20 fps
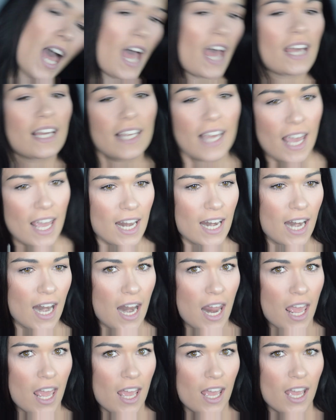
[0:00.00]
again.
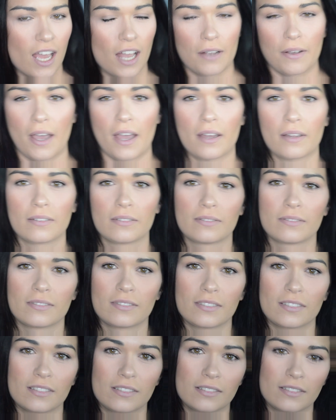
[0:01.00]
Okay,
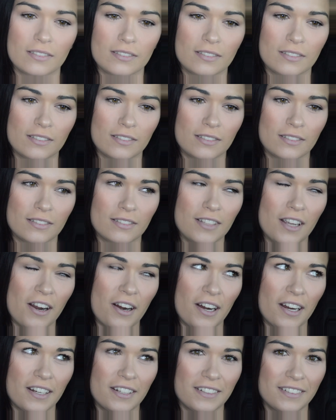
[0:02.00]
all
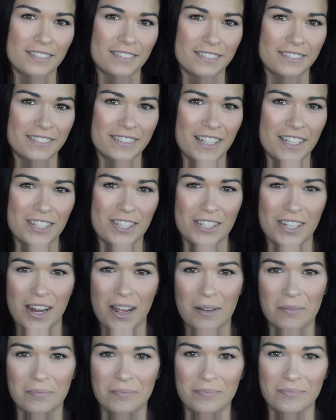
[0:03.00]
right, let's
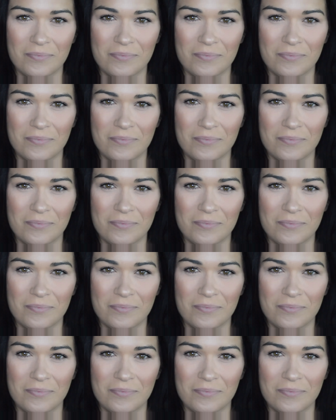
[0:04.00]
stop.